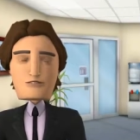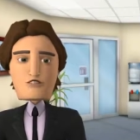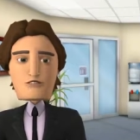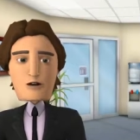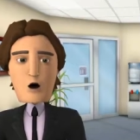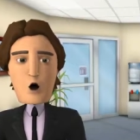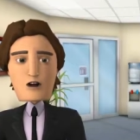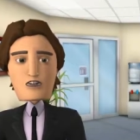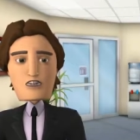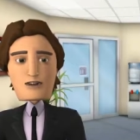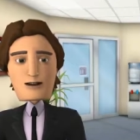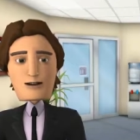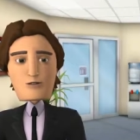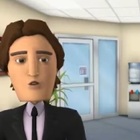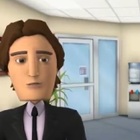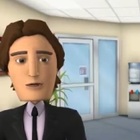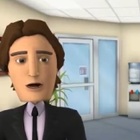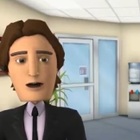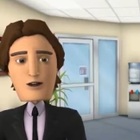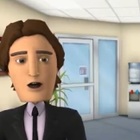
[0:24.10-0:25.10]
First,
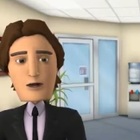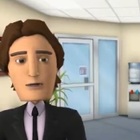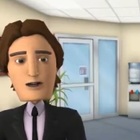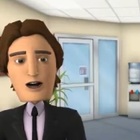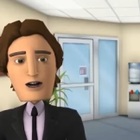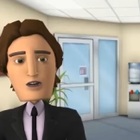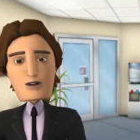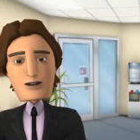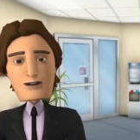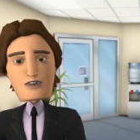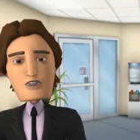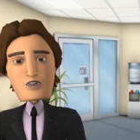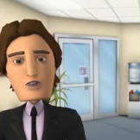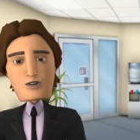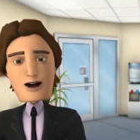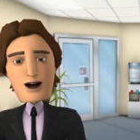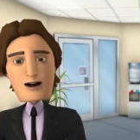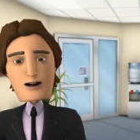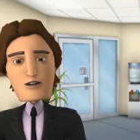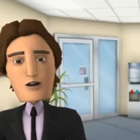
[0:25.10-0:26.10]
open the patient's
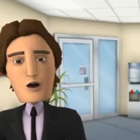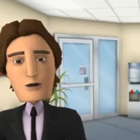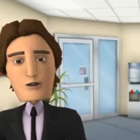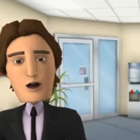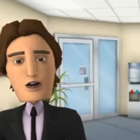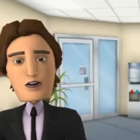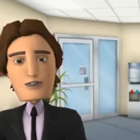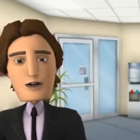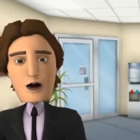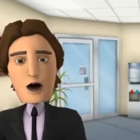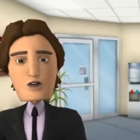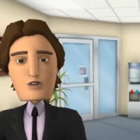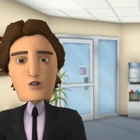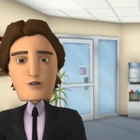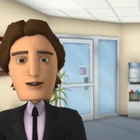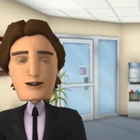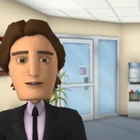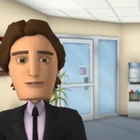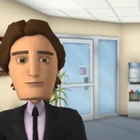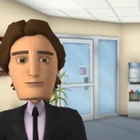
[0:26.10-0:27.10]
chart from the
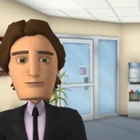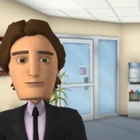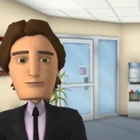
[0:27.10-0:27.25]
schedule.